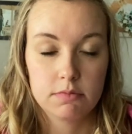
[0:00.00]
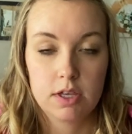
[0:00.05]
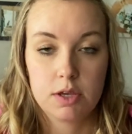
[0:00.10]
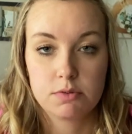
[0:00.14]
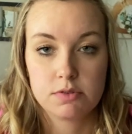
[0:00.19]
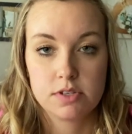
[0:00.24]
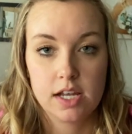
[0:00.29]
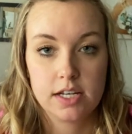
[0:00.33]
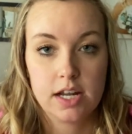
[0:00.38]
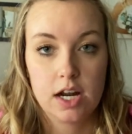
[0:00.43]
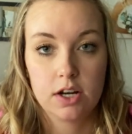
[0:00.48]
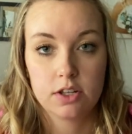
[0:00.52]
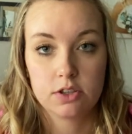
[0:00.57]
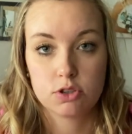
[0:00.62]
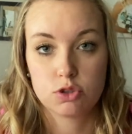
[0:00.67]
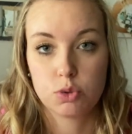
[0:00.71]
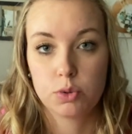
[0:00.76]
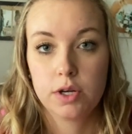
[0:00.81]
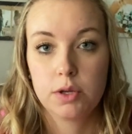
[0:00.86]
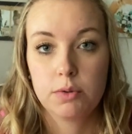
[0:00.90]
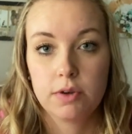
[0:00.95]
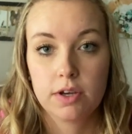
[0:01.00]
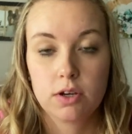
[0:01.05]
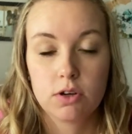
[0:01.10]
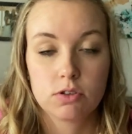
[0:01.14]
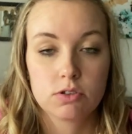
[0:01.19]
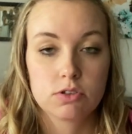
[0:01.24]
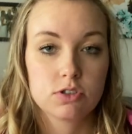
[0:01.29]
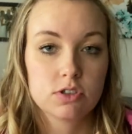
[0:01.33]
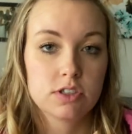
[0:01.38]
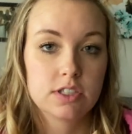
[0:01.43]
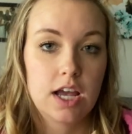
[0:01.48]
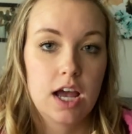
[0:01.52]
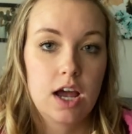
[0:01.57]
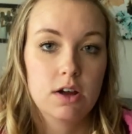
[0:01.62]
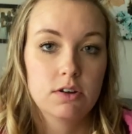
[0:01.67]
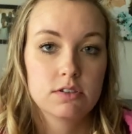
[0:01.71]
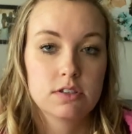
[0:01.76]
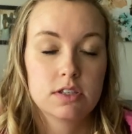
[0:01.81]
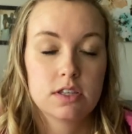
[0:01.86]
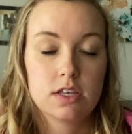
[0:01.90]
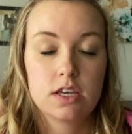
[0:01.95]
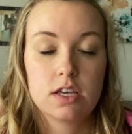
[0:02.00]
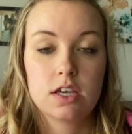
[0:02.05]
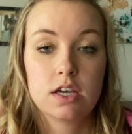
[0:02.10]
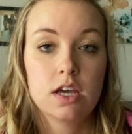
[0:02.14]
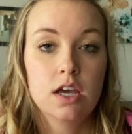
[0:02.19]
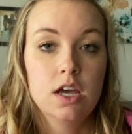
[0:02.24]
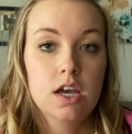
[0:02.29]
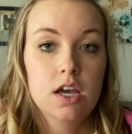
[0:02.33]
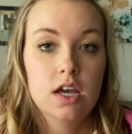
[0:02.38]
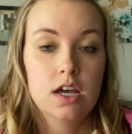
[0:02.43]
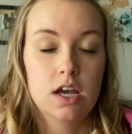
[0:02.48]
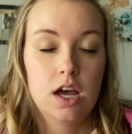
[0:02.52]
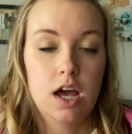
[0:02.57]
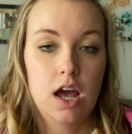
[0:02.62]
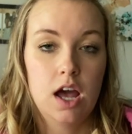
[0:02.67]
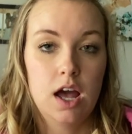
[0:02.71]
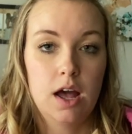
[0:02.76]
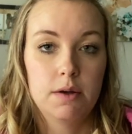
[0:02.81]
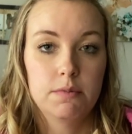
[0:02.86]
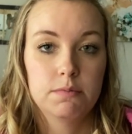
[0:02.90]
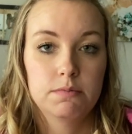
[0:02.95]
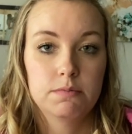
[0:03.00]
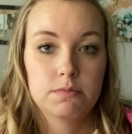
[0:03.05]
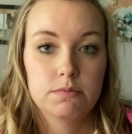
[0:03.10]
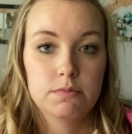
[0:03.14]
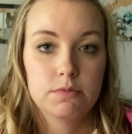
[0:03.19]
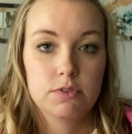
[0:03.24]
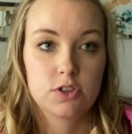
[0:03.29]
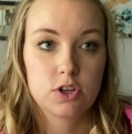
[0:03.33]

He was head down at the twenty week ultrasound, the um,